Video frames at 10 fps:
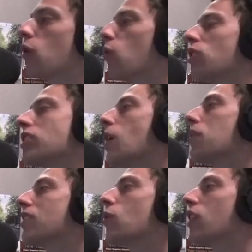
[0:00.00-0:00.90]
well, well, some
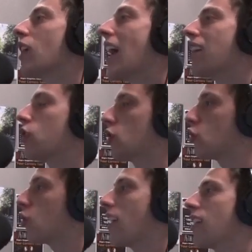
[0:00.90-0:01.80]
of, well there, there's a
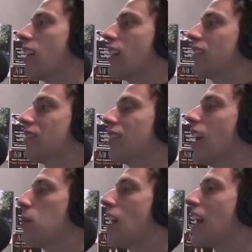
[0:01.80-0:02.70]
trend to this.
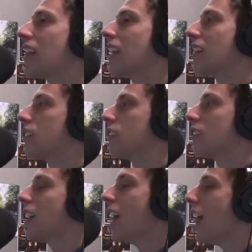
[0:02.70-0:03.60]
Yeah. I mean, yes. I think this
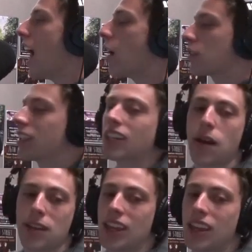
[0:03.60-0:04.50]
is, I was going to say,
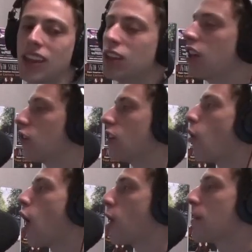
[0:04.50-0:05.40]
I mean, yeah. there's no
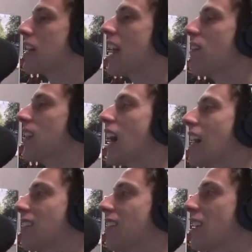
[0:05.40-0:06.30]
Army, Navy
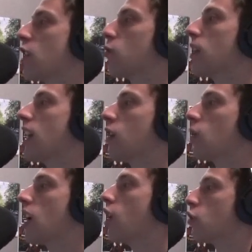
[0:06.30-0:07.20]
guys in the E S P N
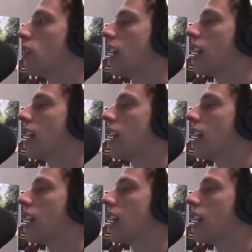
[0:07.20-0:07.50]
three hundred.